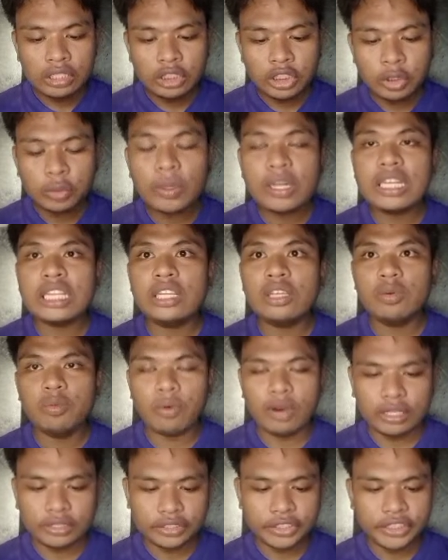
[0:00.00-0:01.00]
usually
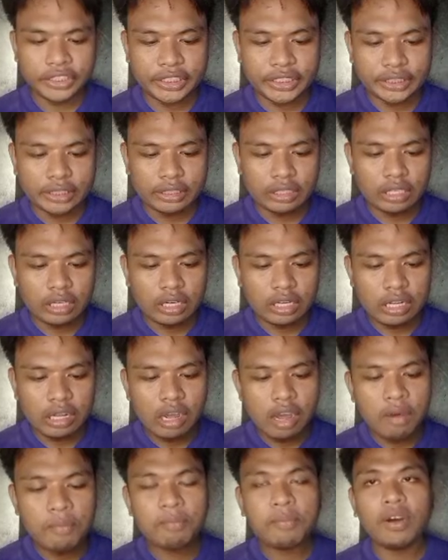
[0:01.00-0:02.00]
water.
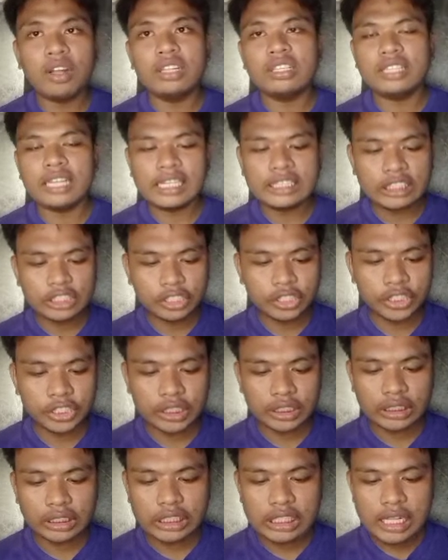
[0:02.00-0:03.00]

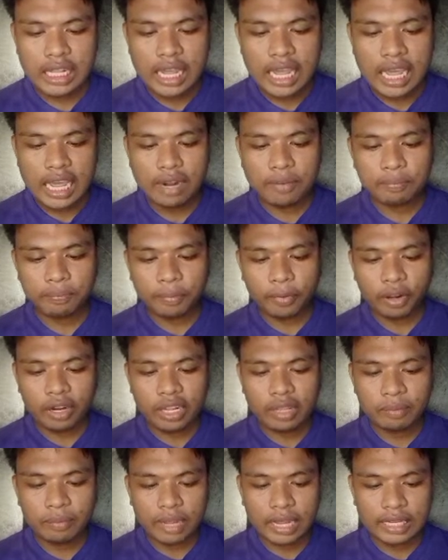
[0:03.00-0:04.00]
Polyesters and
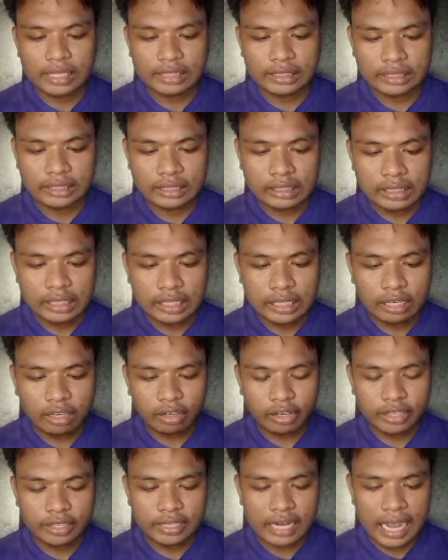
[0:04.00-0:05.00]
polyamides
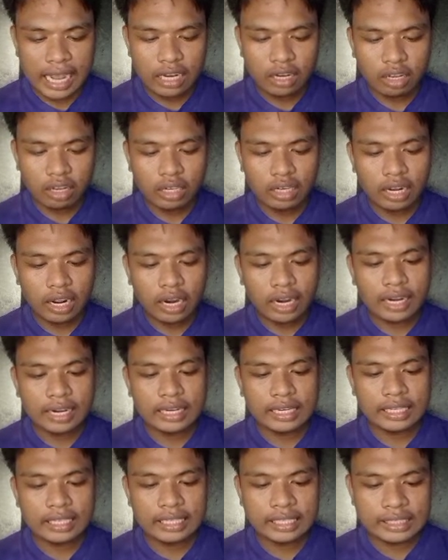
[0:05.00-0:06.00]
or nylon are
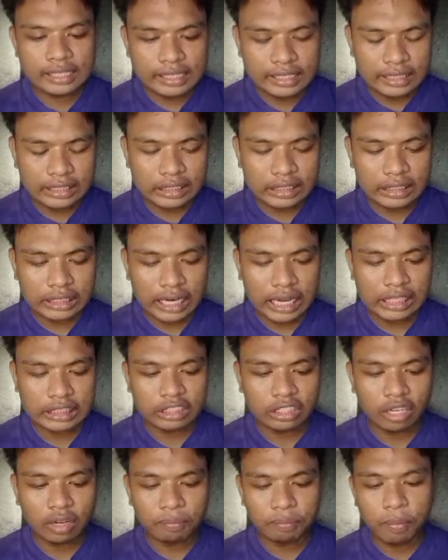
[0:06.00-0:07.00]
in this class
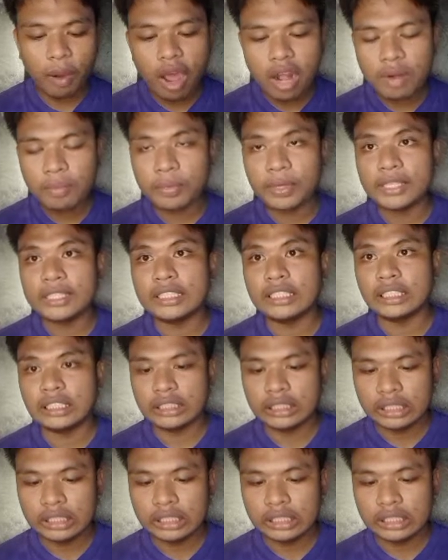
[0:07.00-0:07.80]
of polymers.